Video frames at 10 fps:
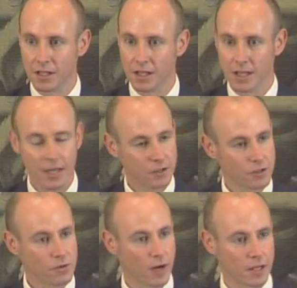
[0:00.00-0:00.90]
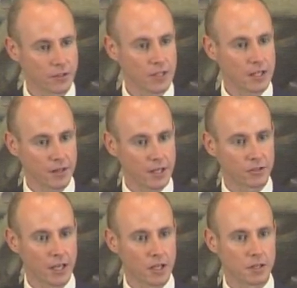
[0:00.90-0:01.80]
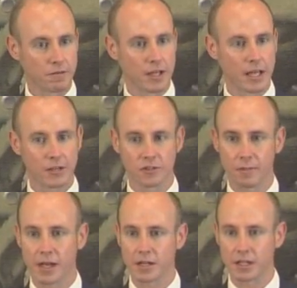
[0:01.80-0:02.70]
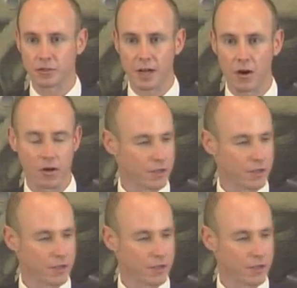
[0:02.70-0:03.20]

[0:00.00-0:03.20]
Here too I see the executive expanding its power.